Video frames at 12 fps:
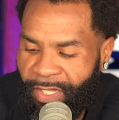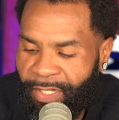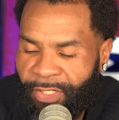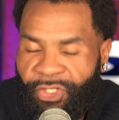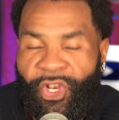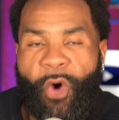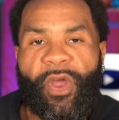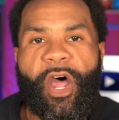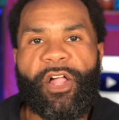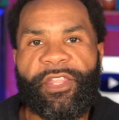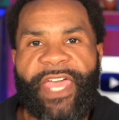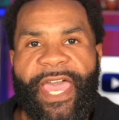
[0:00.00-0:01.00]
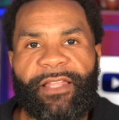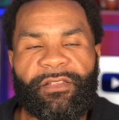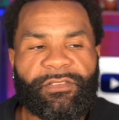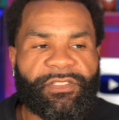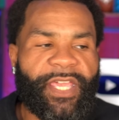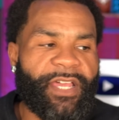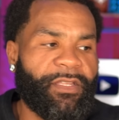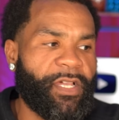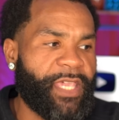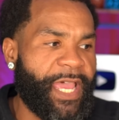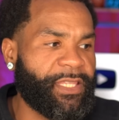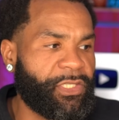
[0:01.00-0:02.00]
So, knowing all of that, take a look
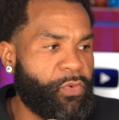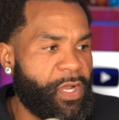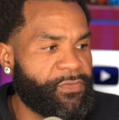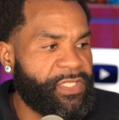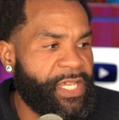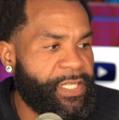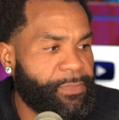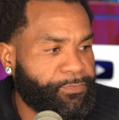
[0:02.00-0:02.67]
at the 12 seeds.